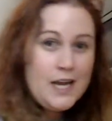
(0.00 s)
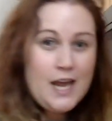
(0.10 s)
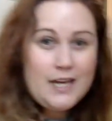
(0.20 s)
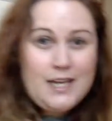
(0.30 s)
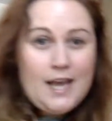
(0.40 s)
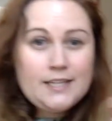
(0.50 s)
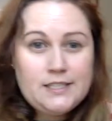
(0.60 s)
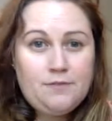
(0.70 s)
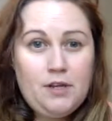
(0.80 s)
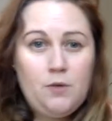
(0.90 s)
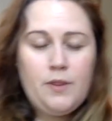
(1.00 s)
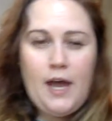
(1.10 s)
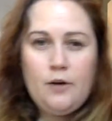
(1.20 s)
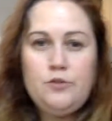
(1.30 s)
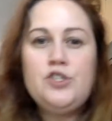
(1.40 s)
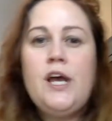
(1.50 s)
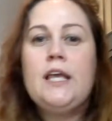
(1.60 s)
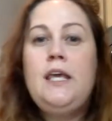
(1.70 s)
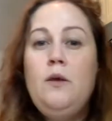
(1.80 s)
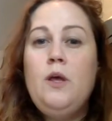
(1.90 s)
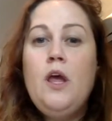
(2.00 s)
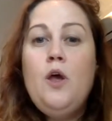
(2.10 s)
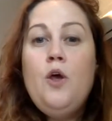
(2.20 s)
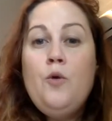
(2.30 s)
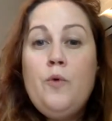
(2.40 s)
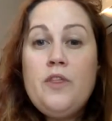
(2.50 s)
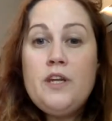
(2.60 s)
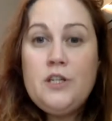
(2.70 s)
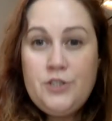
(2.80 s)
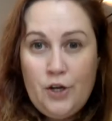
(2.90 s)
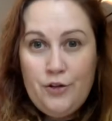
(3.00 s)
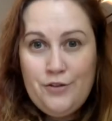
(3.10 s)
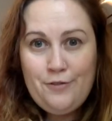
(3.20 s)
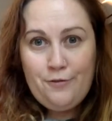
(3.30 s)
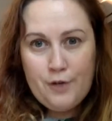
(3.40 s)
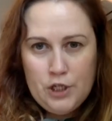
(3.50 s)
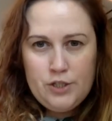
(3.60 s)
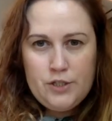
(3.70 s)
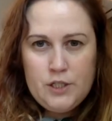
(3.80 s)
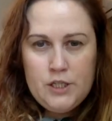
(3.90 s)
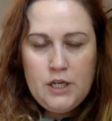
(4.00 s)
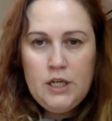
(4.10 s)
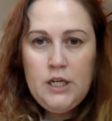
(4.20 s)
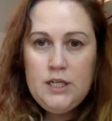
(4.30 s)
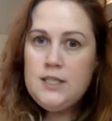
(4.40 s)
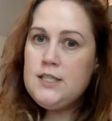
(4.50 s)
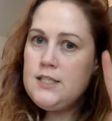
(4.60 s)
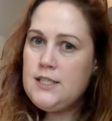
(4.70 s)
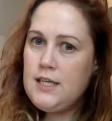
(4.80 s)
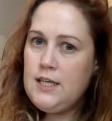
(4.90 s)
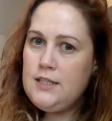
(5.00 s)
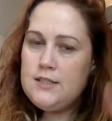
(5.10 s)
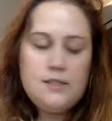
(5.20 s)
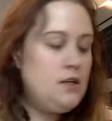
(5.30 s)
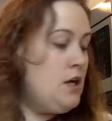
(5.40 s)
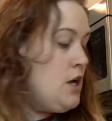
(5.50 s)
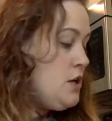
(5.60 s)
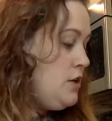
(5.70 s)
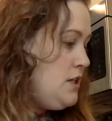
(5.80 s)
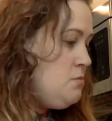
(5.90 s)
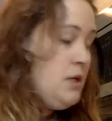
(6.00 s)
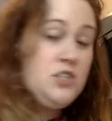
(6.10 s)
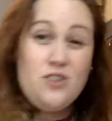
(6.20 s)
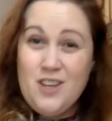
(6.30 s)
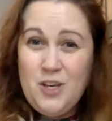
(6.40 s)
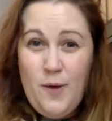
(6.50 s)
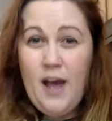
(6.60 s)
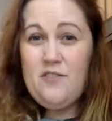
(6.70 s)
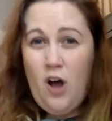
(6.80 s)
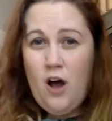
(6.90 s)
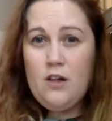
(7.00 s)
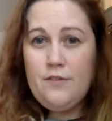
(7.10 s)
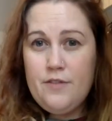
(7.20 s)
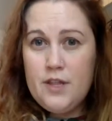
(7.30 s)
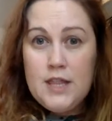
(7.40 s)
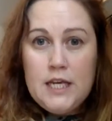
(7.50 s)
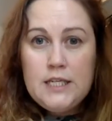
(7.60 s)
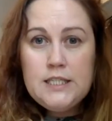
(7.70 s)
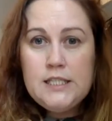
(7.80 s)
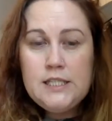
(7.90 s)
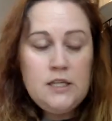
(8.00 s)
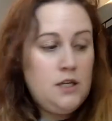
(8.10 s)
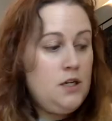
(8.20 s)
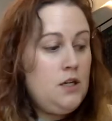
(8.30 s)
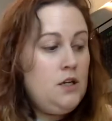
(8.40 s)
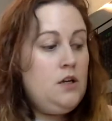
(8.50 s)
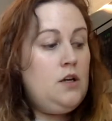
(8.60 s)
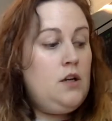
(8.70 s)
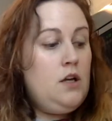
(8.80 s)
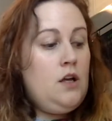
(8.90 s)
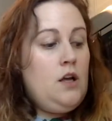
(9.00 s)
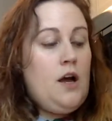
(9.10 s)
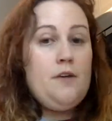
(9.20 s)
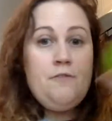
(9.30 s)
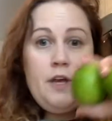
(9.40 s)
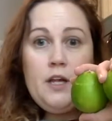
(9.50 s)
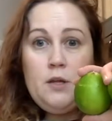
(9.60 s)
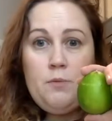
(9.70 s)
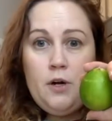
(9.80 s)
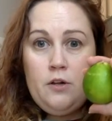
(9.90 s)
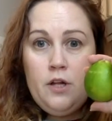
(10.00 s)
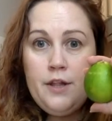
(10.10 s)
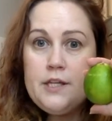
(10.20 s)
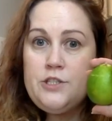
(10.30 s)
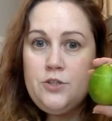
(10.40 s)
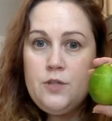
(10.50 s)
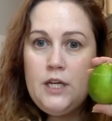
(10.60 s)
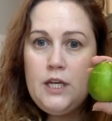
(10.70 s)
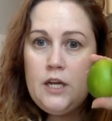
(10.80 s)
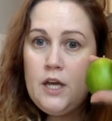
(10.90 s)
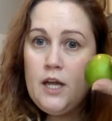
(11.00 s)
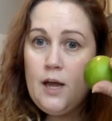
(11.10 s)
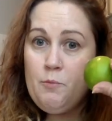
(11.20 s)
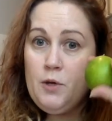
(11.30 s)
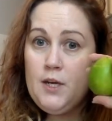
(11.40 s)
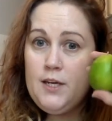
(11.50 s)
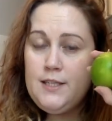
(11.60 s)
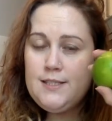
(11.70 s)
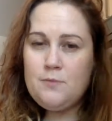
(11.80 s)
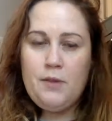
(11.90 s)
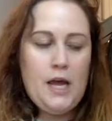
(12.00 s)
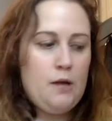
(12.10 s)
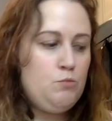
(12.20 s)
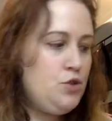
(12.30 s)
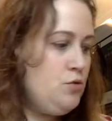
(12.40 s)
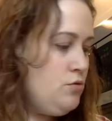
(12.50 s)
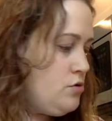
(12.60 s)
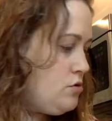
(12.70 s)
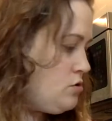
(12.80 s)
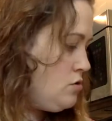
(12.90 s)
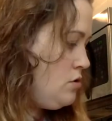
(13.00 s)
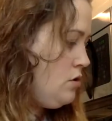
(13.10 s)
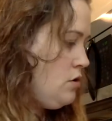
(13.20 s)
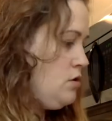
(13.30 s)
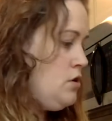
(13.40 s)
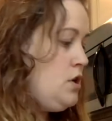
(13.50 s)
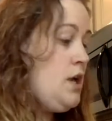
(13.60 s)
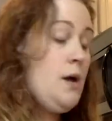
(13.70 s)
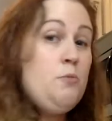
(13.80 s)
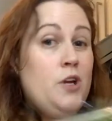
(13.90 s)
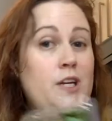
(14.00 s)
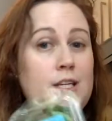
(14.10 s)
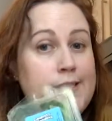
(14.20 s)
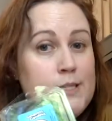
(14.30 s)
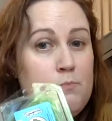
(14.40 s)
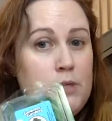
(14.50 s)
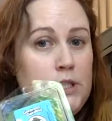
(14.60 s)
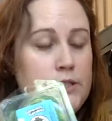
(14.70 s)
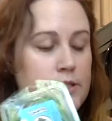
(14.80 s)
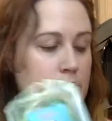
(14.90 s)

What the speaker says: any activity without checking with an adult first. Second, you need to make sure that you have all of the things available that you need. I'm going to need some lime juice. I'm going to need some mint.